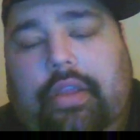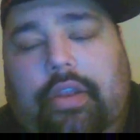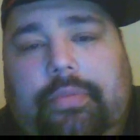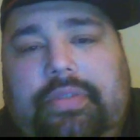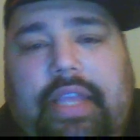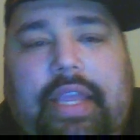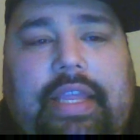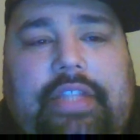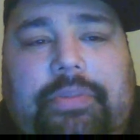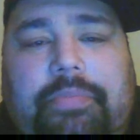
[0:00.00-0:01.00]
You know what I'm
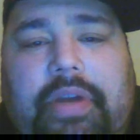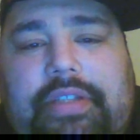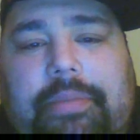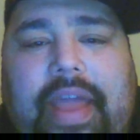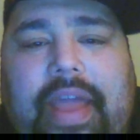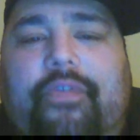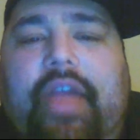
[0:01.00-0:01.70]
saying? Get your buzz up. Matter of